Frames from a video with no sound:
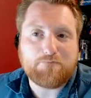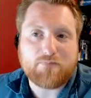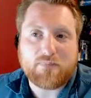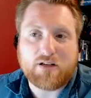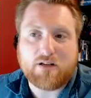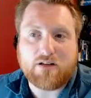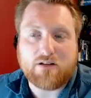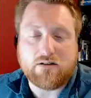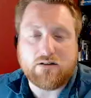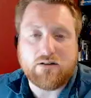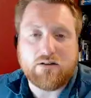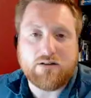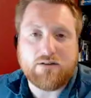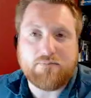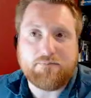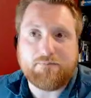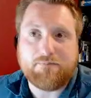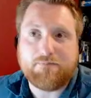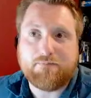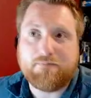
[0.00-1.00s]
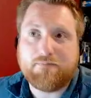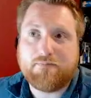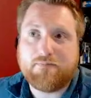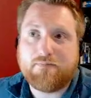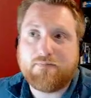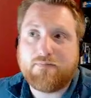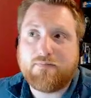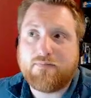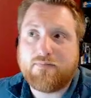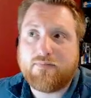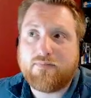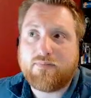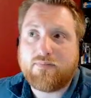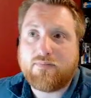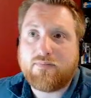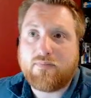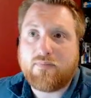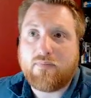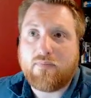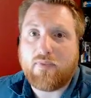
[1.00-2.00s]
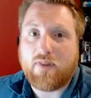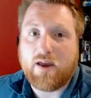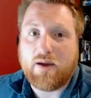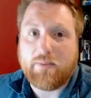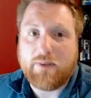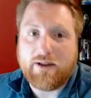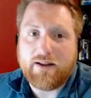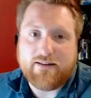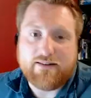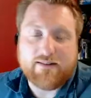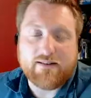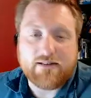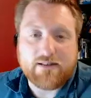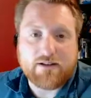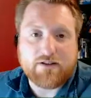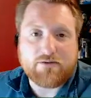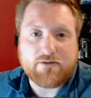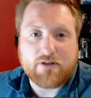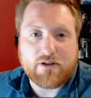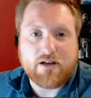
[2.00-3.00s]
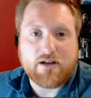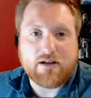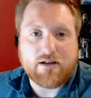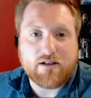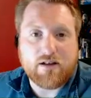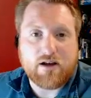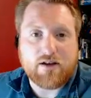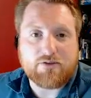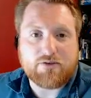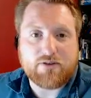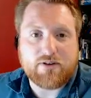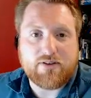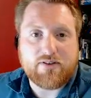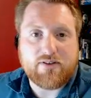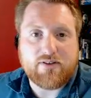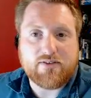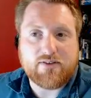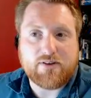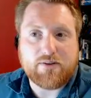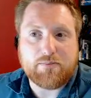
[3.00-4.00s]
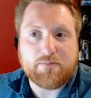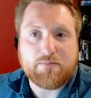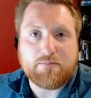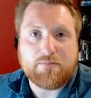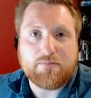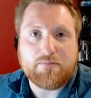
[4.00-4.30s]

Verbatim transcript: I mean, it's literally a glossary system.